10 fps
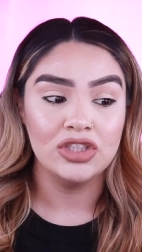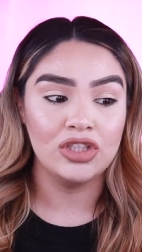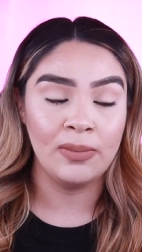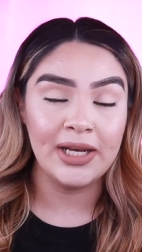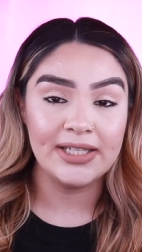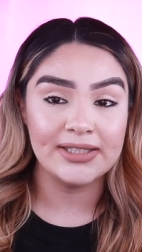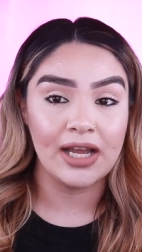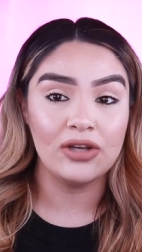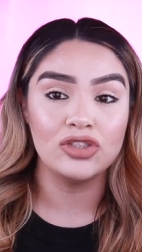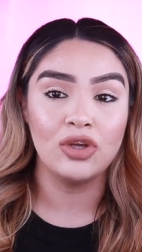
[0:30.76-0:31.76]
so many
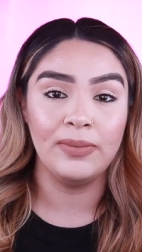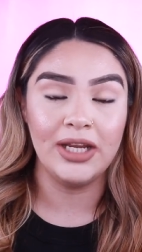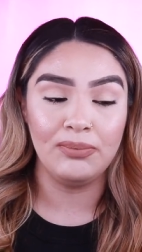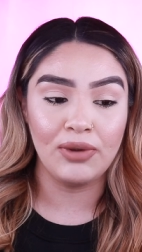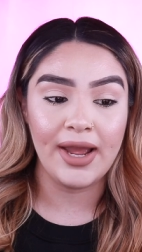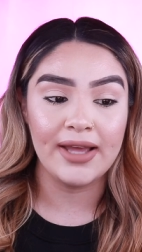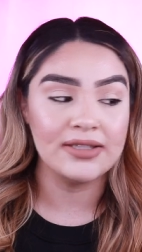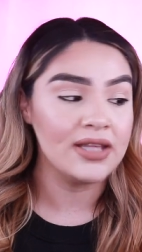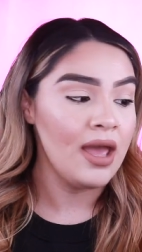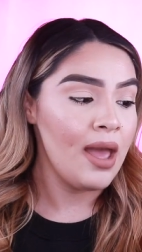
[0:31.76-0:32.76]
styles so many
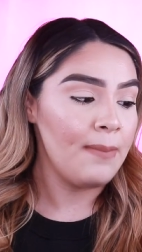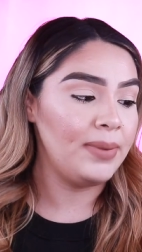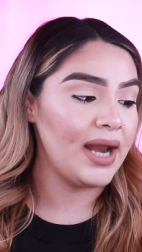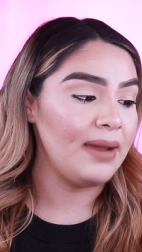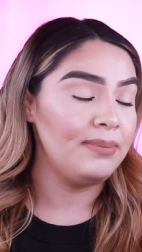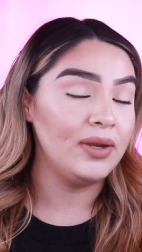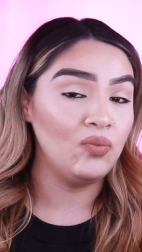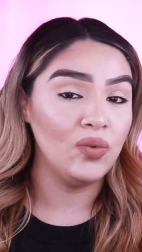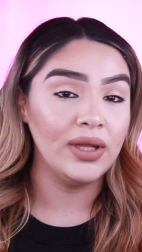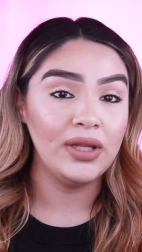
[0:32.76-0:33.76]
brands but I've
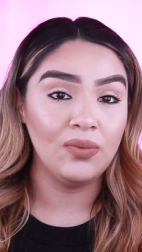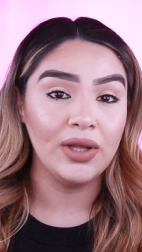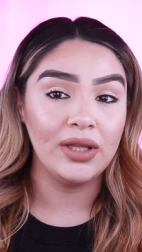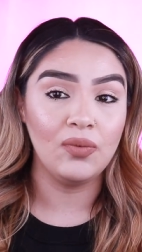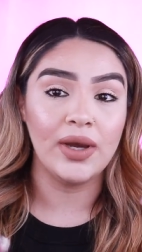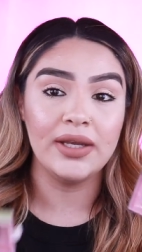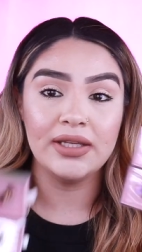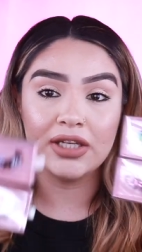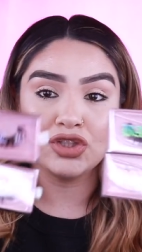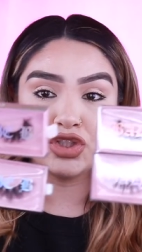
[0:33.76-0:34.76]
been really really
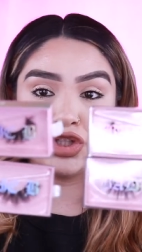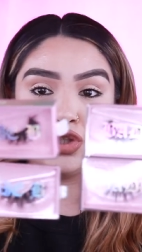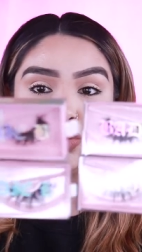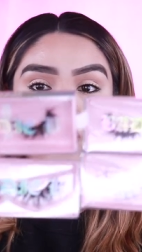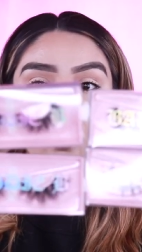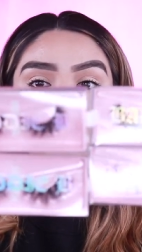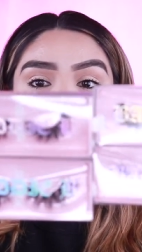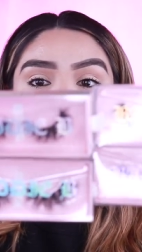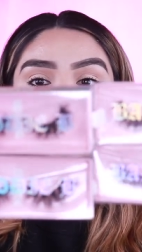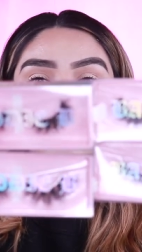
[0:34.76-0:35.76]
wanting to
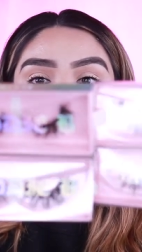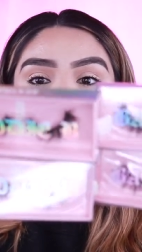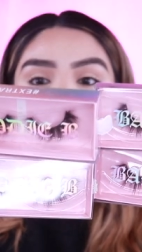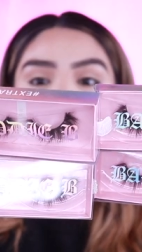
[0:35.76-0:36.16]
order some of